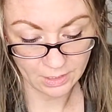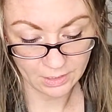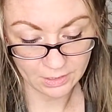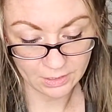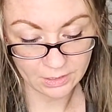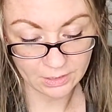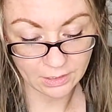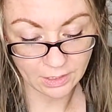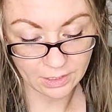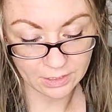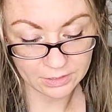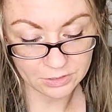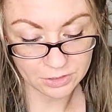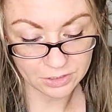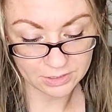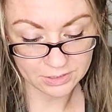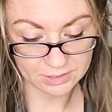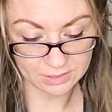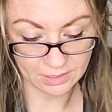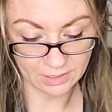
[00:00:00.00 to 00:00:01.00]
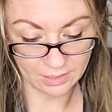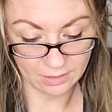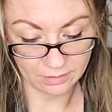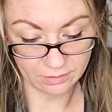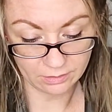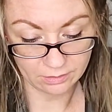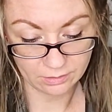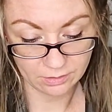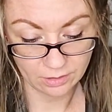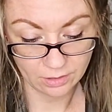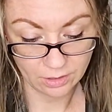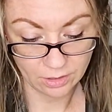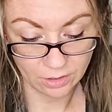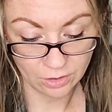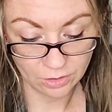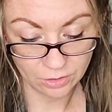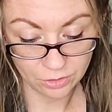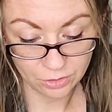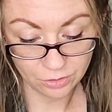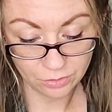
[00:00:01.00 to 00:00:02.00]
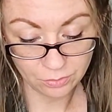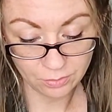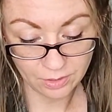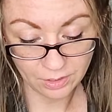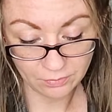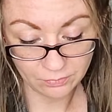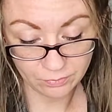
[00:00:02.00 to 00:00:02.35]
Elijah said, "You have